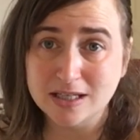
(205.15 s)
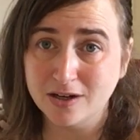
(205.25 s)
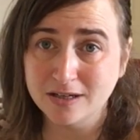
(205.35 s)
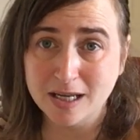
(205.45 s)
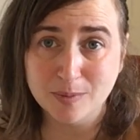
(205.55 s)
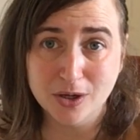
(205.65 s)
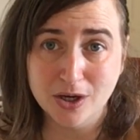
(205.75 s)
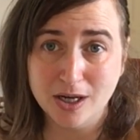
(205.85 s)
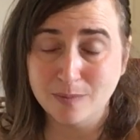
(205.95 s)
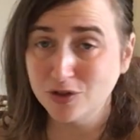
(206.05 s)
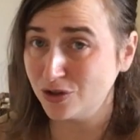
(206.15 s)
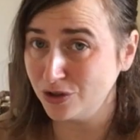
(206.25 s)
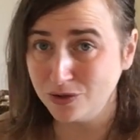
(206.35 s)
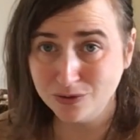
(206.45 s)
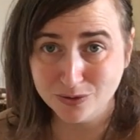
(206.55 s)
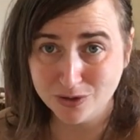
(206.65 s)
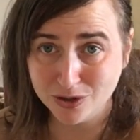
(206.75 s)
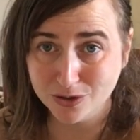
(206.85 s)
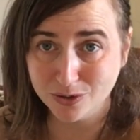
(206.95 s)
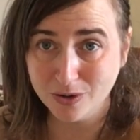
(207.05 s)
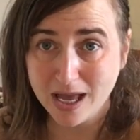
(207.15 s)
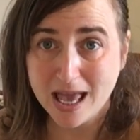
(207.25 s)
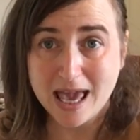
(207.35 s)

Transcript: in our neighborhood, I'm sure you do too,